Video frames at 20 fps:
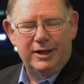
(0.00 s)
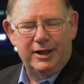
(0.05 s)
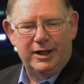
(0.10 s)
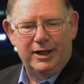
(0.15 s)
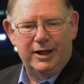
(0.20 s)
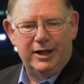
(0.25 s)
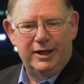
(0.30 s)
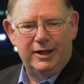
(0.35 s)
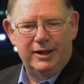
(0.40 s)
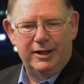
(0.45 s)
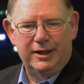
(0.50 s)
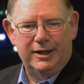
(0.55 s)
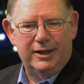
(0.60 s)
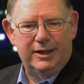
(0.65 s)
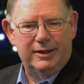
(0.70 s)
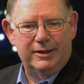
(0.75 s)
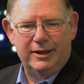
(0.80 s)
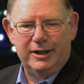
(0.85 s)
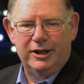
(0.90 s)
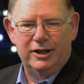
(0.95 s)
And,
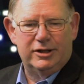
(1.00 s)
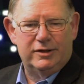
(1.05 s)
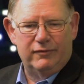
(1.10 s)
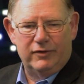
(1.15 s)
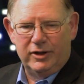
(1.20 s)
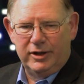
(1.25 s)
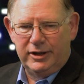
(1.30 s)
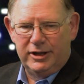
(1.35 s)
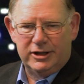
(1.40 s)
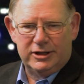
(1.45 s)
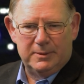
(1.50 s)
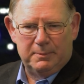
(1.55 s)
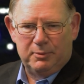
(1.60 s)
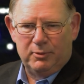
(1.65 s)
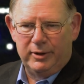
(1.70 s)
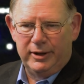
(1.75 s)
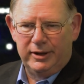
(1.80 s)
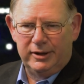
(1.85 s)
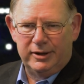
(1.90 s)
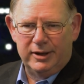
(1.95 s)
and, and it's very
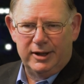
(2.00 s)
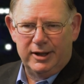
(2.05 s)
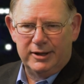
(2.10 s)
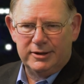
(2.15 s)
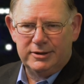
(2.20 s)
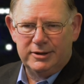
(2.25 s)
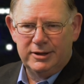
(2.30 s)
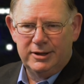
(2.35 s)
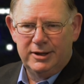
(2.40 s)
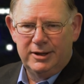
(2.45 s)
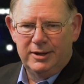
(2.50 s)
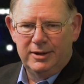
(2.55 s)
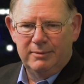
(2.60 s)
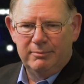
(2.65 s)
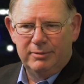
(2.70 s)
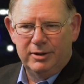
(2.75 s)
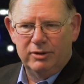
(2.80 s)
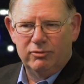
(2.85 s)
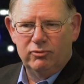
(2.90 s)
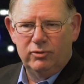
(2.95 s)
disappointing to us,
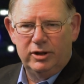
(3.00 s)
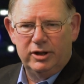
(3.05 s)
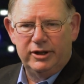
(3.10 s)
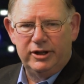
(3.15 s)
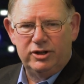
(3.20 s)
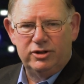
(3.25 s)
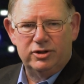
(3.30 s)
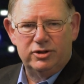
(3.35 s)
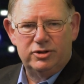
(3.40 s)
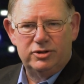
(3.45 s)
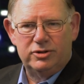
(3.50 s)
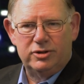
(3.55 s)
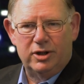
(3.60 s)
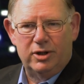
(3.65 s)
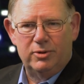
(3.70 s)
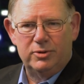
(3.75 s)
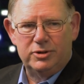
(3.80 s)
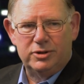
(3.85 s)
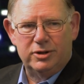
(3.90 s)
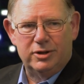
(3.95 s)
but it really just
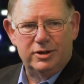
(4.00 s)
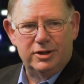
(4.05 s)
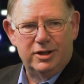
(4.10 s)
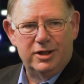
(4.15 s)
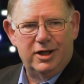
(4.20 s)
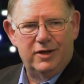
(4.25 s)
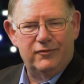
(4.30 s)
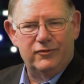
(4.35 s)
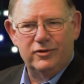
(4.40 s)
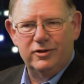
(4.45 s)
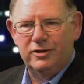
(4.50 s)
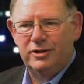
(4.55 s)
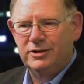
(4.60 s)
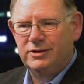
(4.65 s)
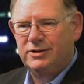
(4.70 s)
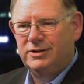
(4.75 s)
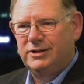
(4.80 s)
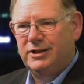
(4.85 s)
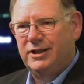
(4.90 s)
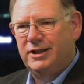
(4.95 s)
shows you the governor
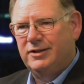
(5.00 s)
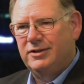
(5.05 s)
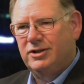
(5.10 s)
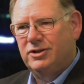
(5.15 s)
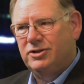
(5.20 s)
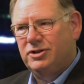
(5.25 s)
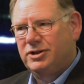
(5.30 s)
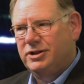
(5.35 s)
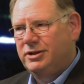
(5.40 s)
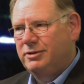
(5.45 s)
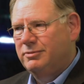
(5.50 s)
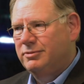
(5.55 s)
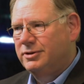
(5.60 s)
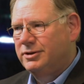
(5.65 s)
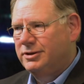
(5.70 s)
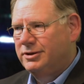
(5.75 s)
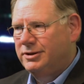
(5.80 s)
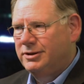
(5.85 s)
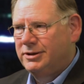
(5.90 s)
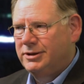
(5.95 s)
has said that she
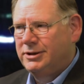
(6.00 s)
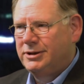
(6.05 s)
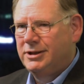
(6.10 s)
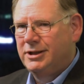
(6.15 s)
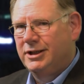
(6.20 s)
was